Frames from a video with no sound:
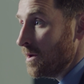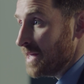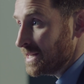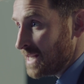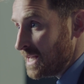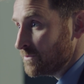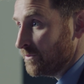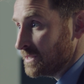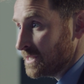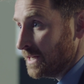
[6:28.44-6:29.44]
their test
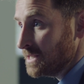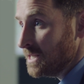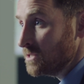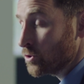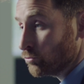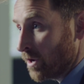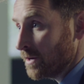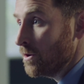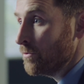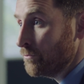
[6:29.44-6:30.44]
facilities to
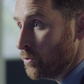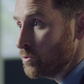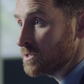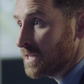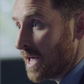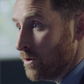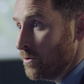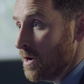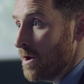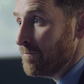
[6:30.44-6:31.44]
run full scale
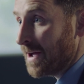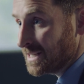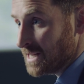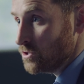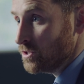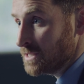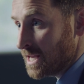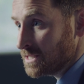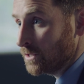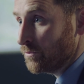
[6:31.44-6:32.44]
validation
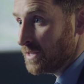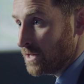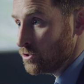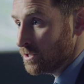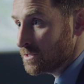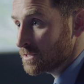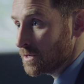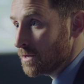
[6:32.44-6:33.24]
testing of the engines.